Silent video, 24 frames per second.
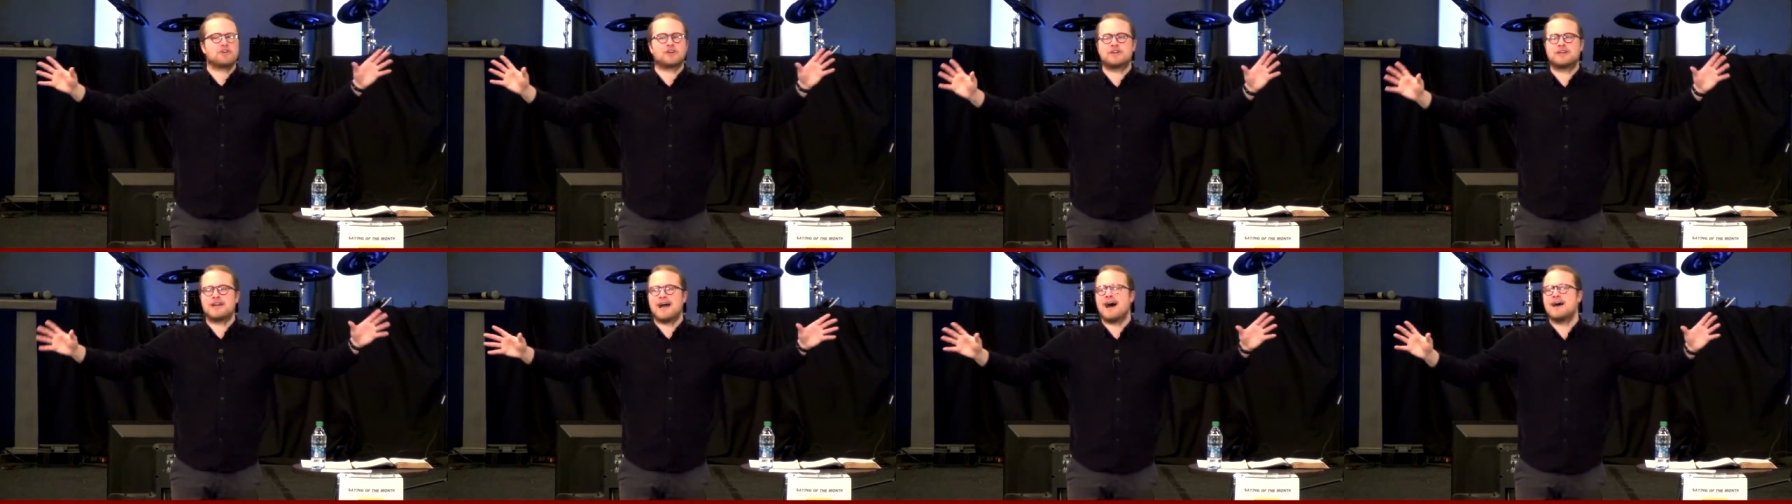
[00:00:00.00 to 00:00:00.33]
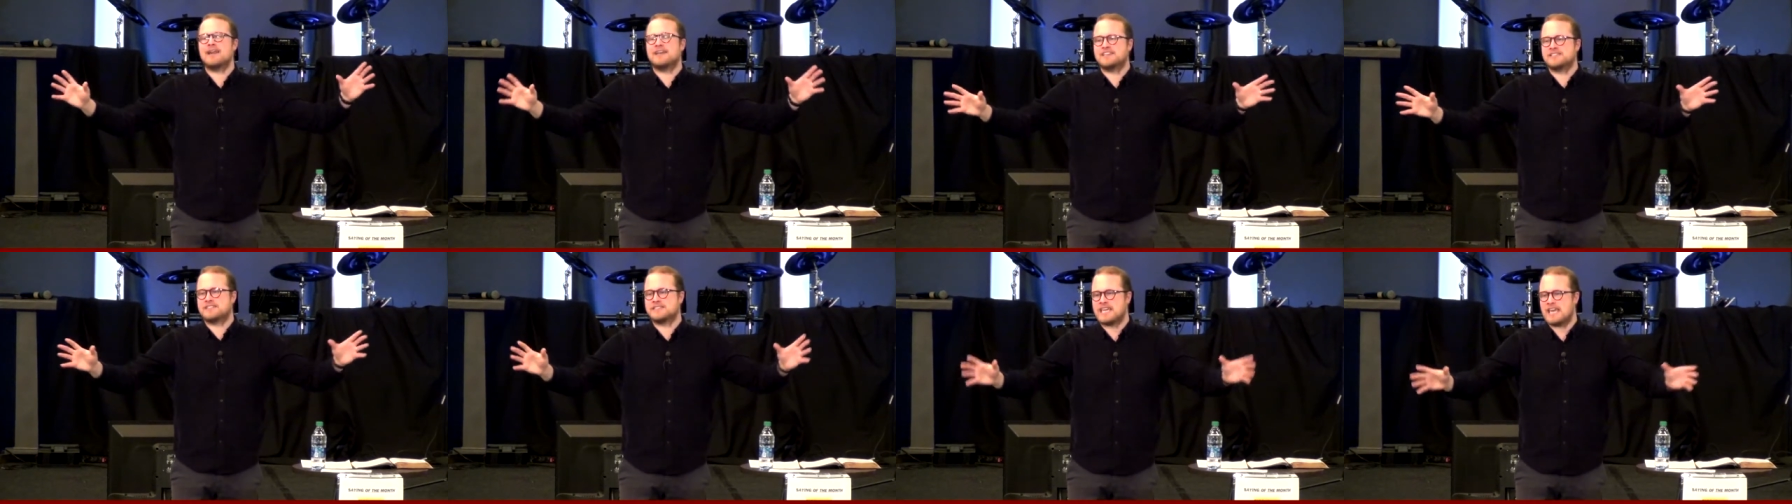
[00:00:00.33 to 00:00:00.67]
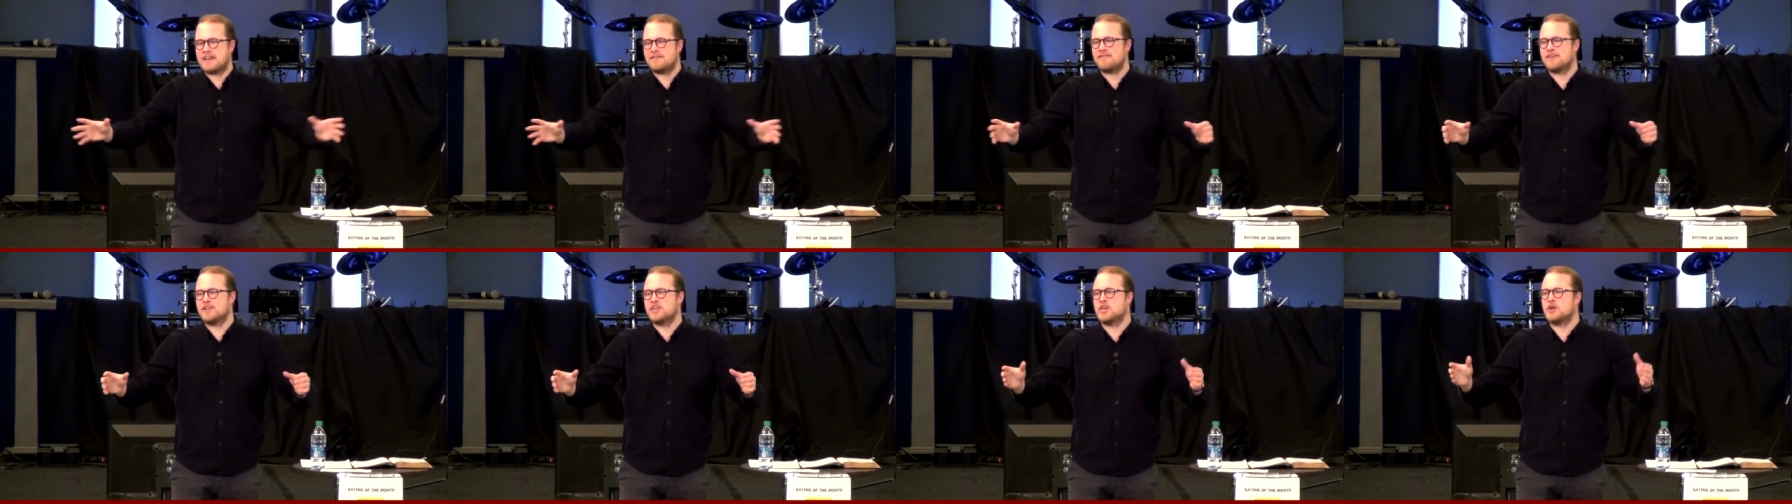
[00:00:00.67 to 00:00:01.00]
God has
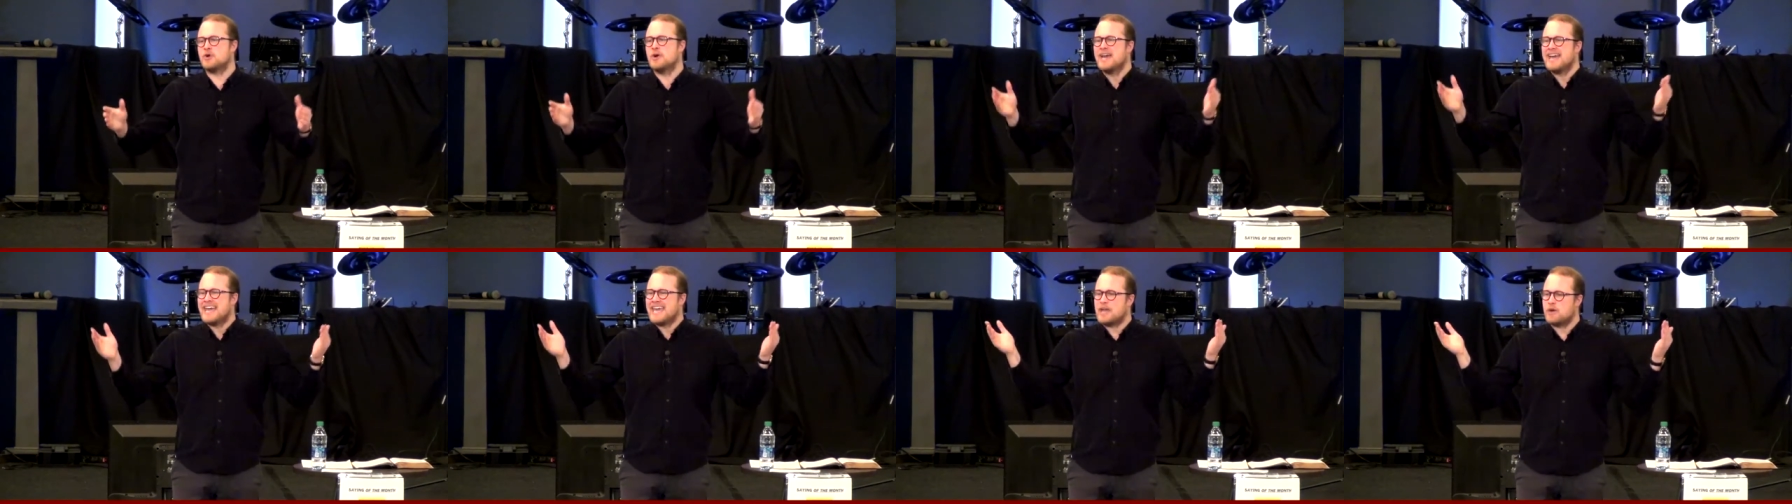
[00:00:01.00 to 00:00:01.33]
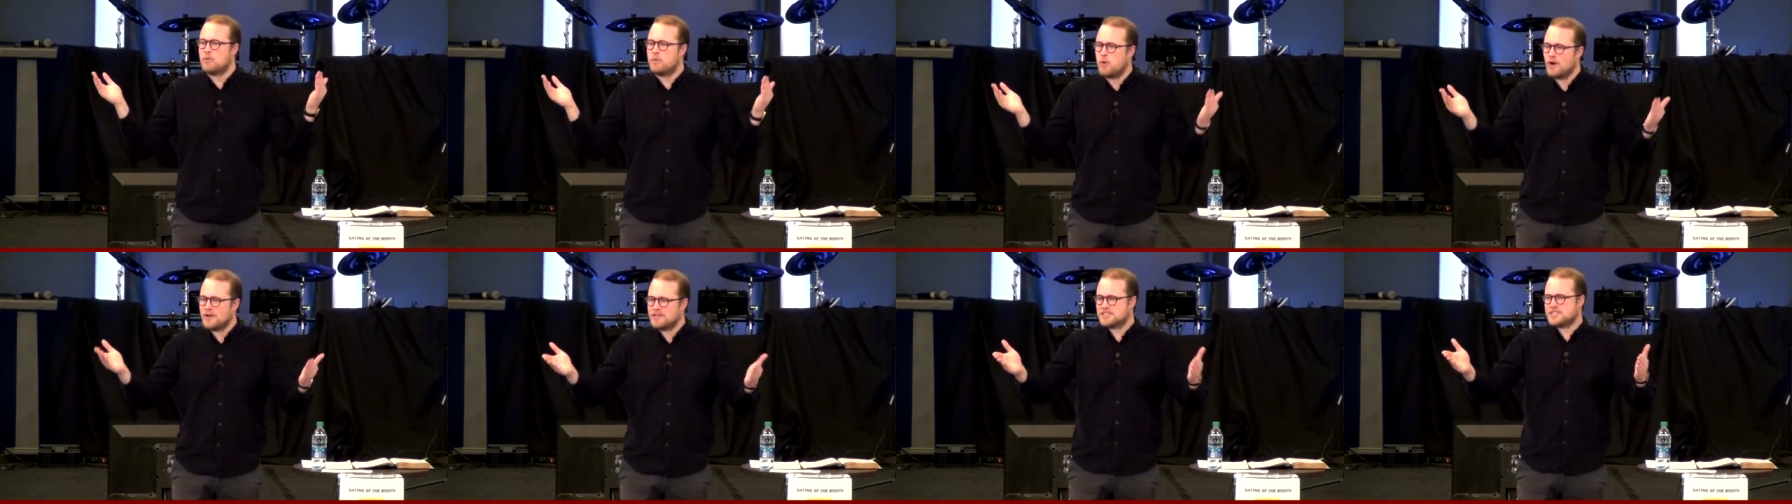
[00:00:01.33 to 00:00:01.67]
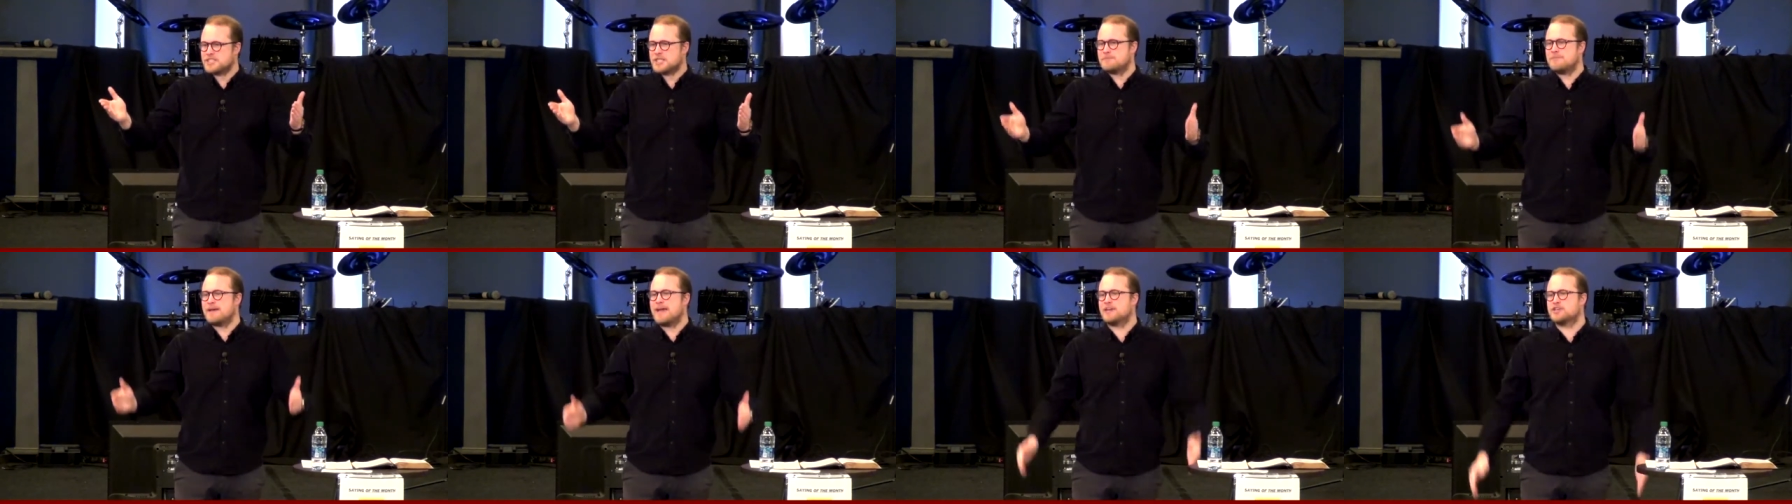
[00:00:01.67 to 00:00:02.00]
given you. He wants
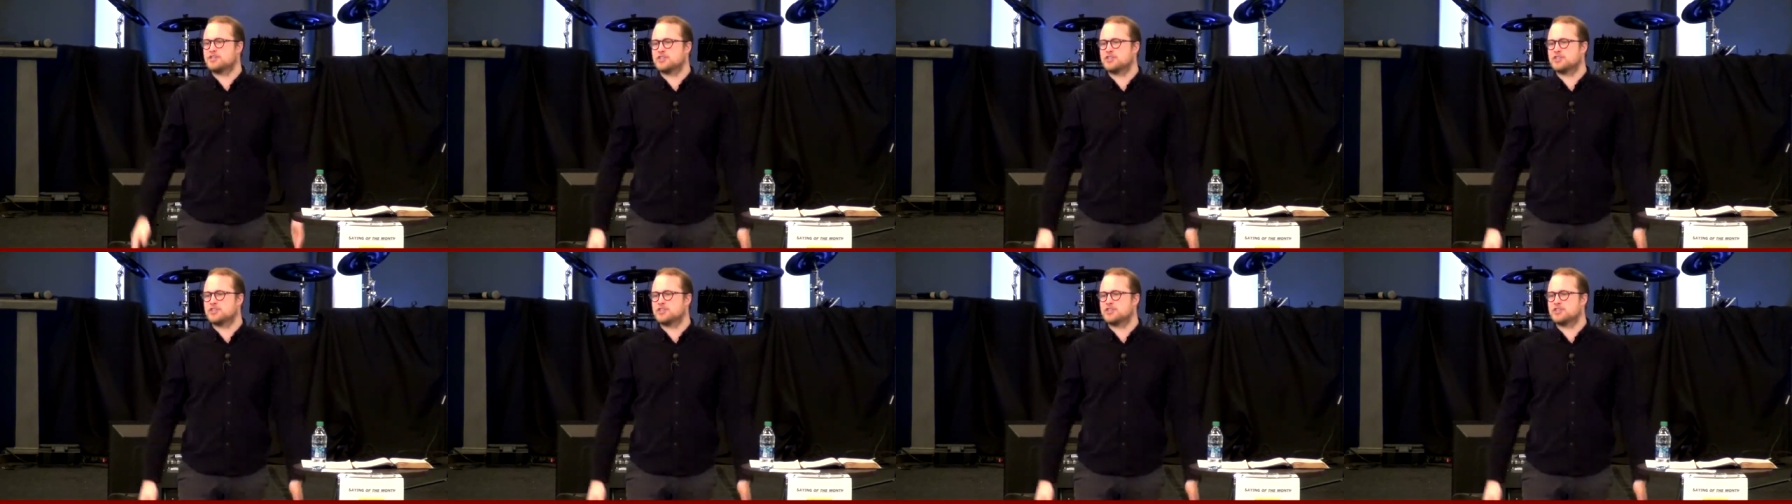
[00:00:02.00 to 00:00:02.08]
to make